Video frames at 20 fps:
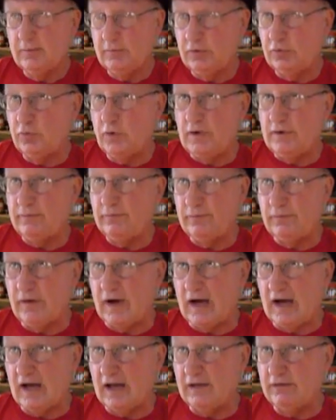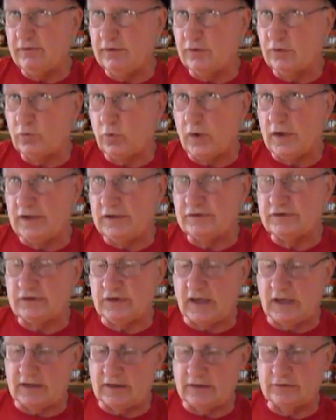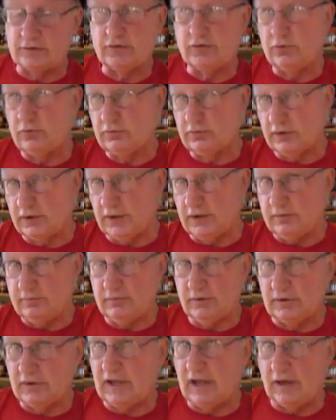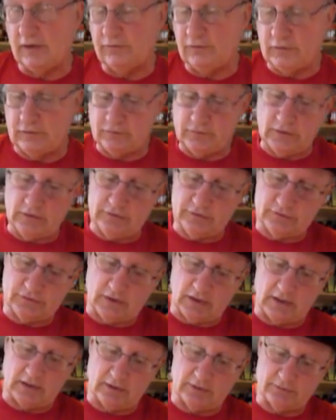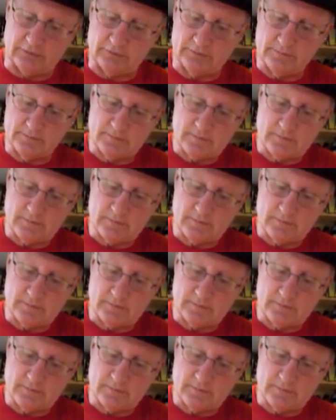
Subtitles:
between 5 and 20 seconds, usually 10 to 15 seconds.